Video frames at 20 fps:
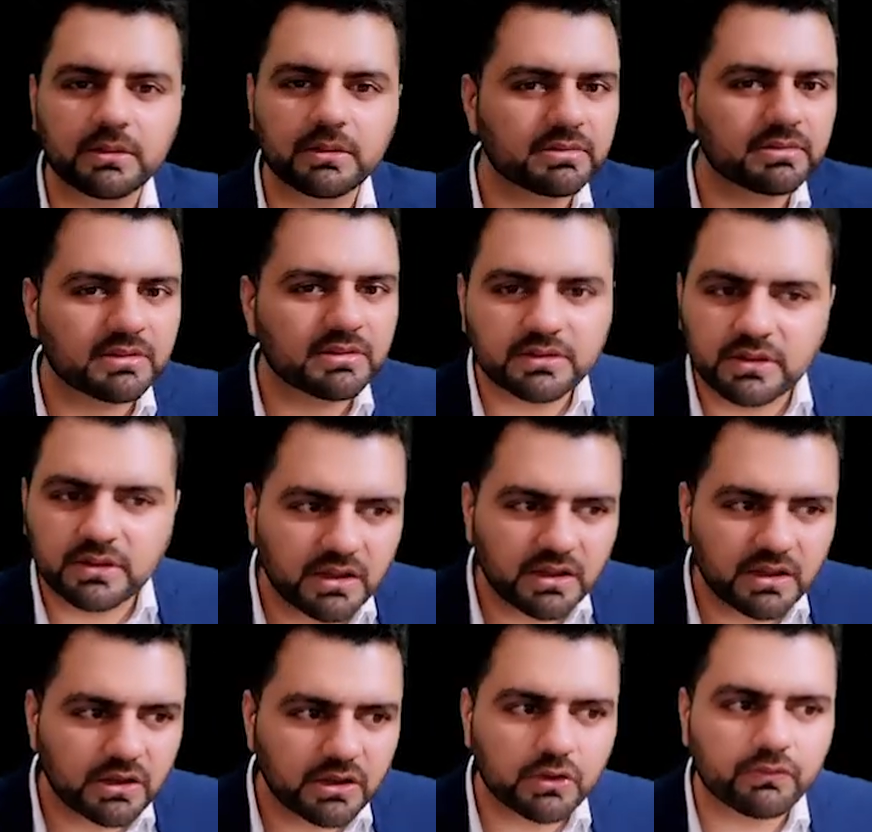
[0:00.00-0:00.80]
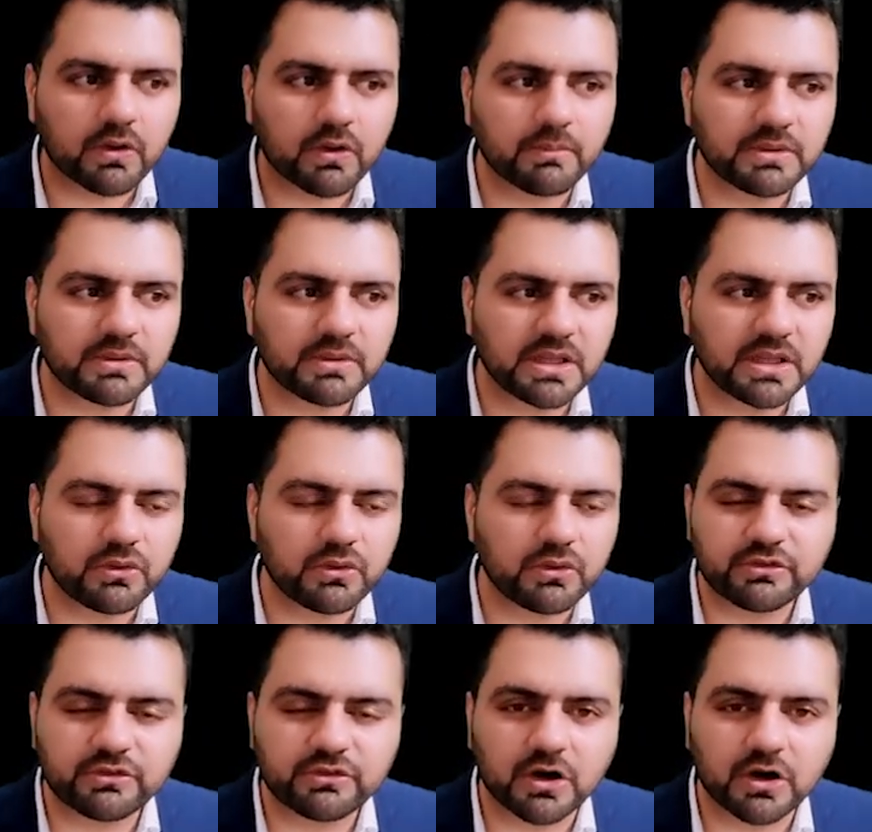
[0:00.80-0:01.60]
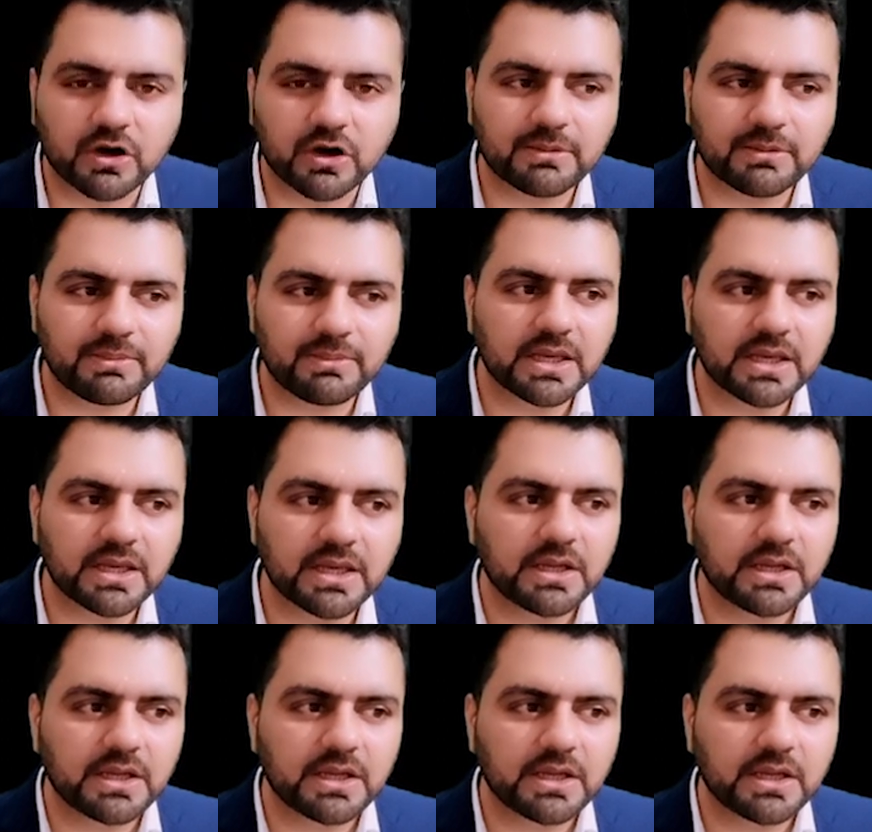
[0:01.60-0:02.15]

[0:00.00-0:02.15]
nothing new from the US economy,